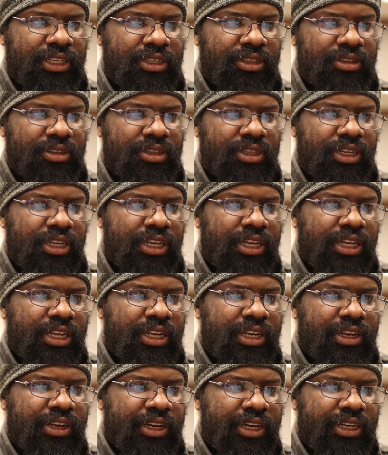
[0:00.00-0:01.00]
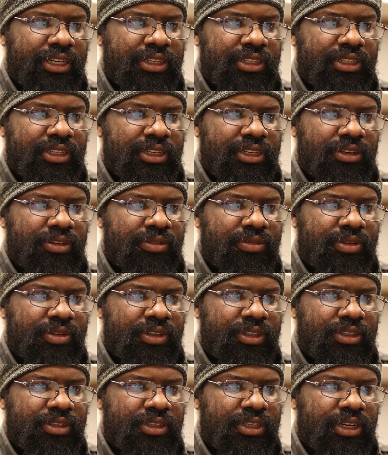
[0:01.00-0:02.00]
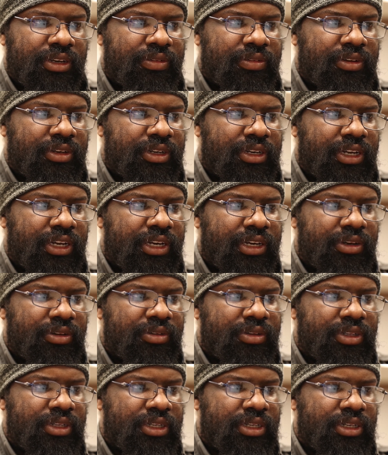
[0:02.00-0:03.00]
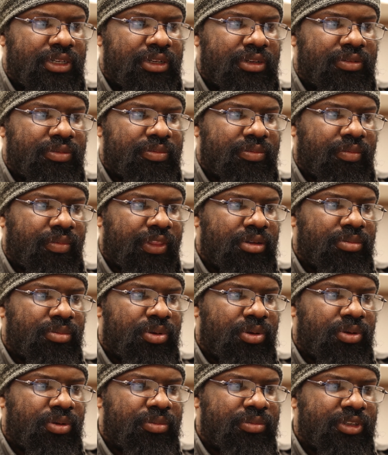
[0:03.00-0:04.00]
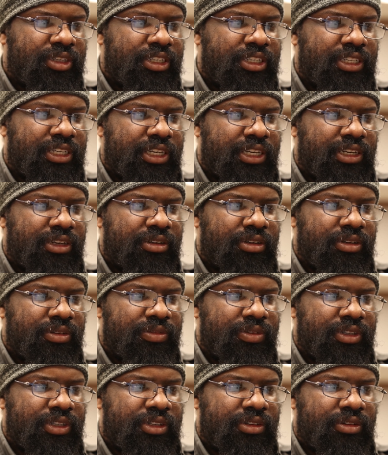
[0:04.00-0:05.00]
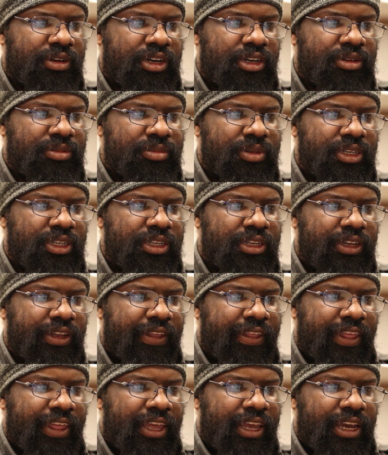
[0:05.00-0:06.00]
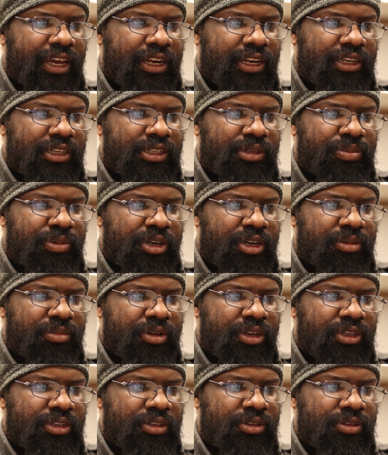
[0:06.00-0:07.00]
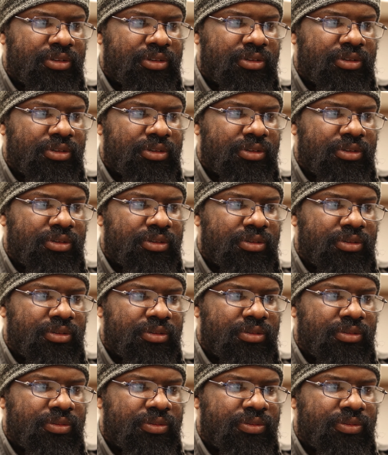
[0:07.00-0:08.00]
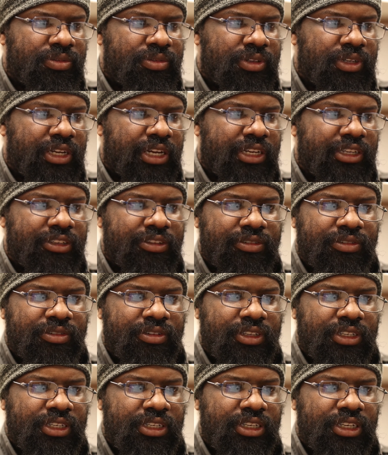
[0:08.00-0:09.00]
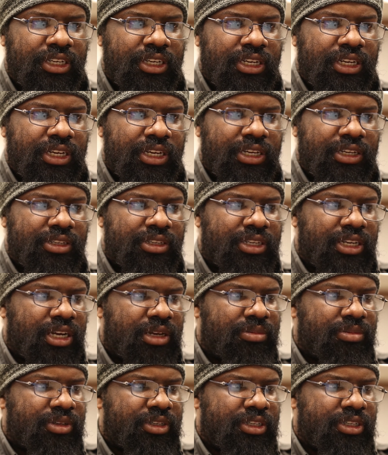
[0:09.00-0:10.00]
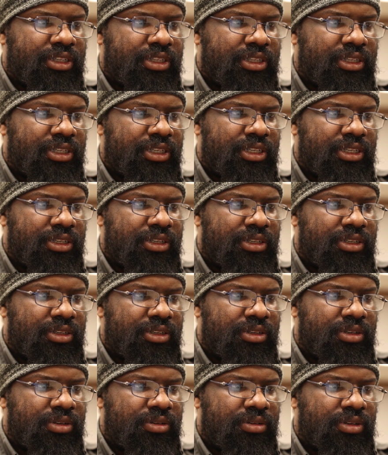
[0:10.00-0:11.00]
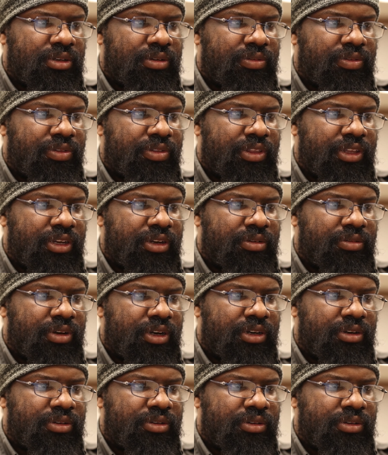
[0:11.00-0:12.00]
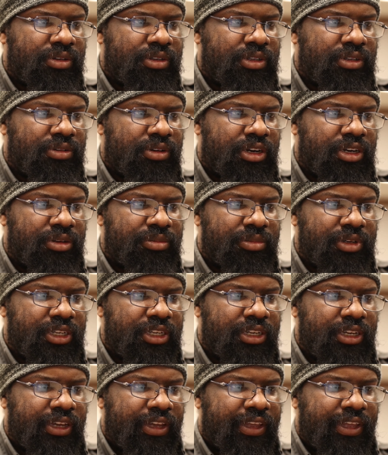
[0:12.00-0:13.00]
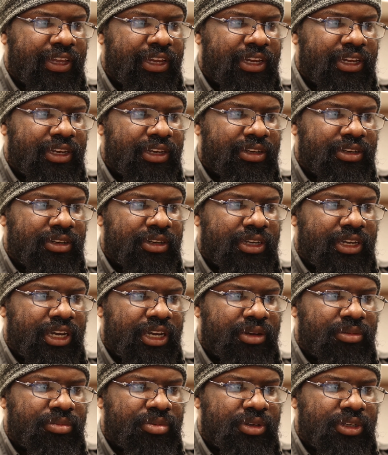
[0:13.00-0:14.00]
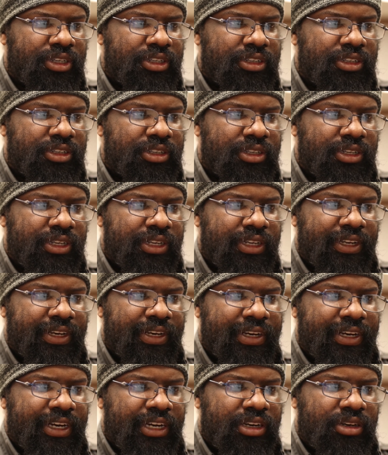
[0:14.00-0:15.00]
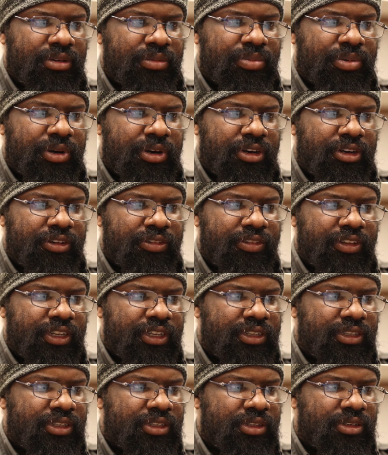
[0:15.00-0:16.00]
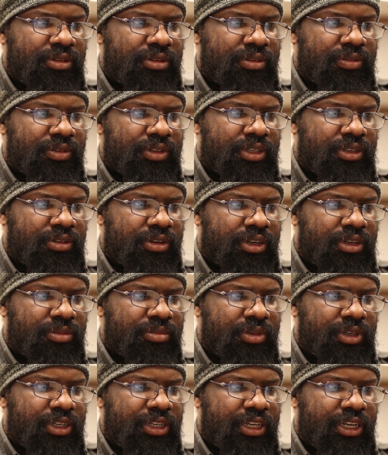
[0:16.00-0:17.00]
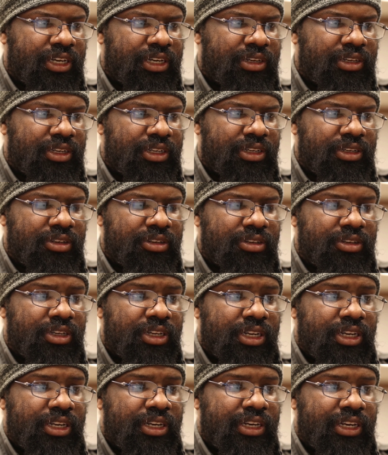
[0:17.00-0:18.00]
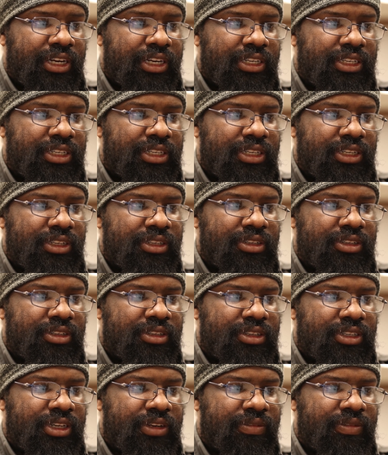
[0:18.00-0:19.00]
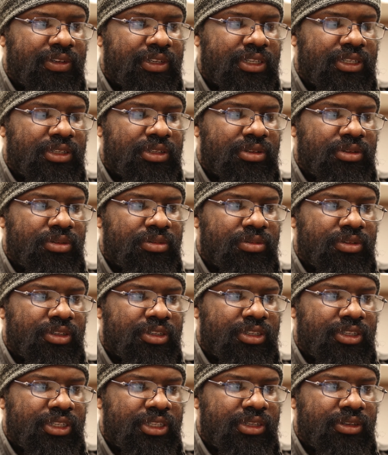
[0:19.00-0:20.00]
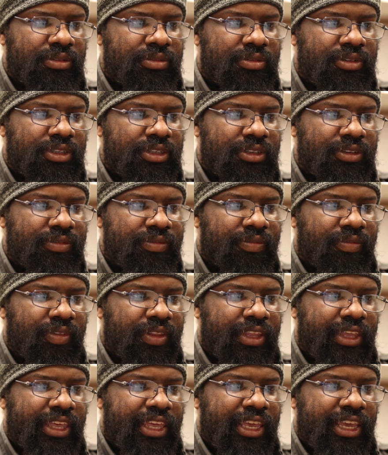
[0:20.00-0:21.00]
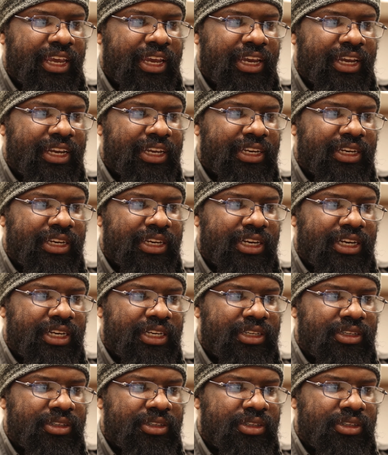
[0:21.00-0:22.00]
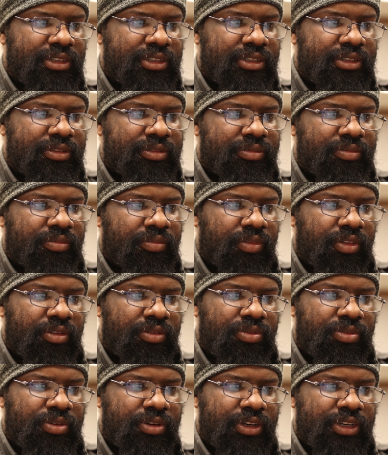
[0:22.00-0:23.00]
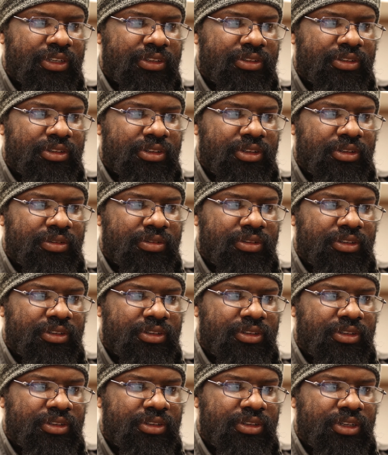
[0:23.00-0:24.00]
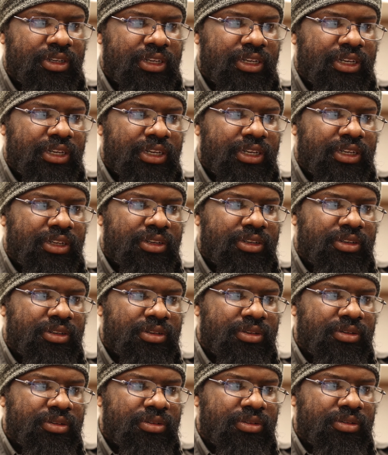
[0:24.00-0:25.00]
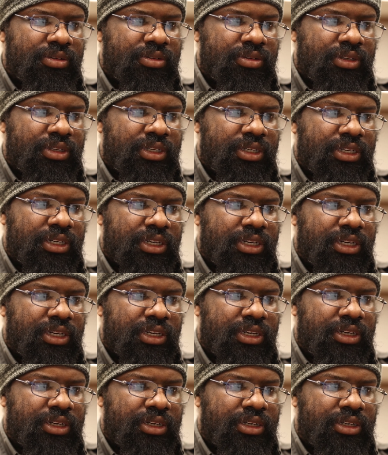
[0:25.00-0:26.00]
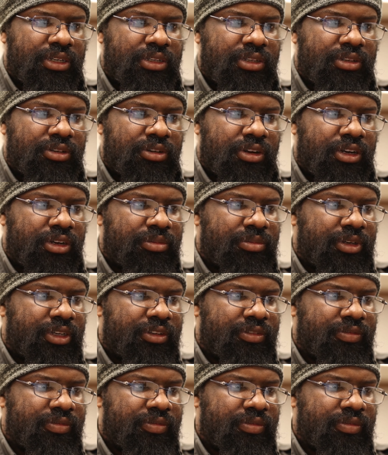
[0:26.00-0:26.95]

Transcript: in 1957, held the Pullman Chair of Astronomy and Experimental Philosophy, established the Institute of Theoretical Astronomy in Cambridge, now part of the Institute of Astronomy, and in 1972 received a knighthood for his service to astronomy.